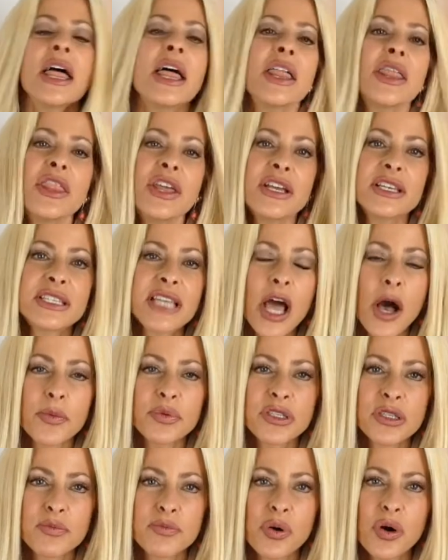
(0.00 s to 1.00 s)
This helps
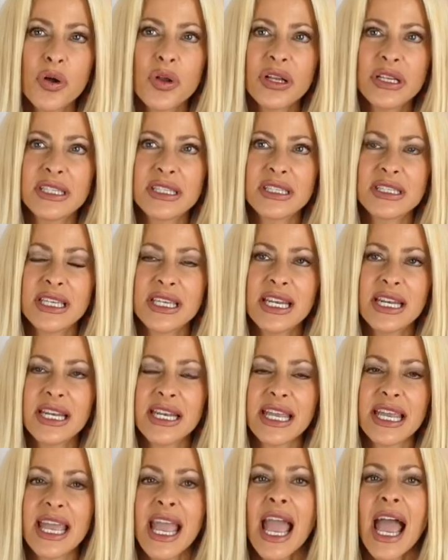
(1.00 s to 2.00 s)
to pull
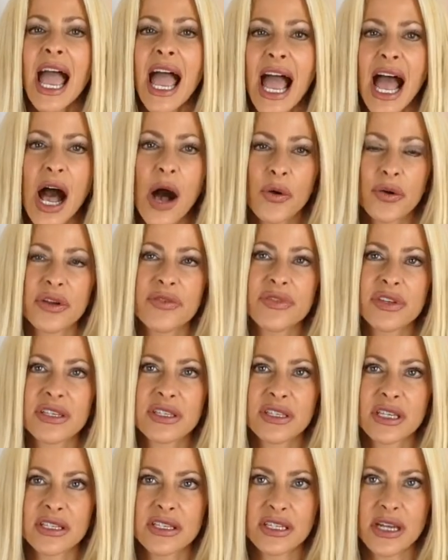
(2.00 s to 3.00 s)
acidity out of the
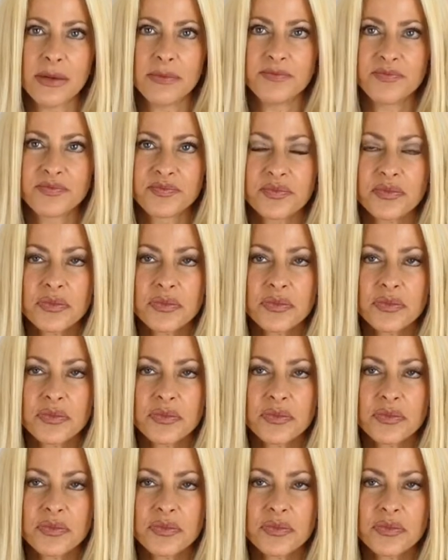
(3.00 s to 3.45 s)
system.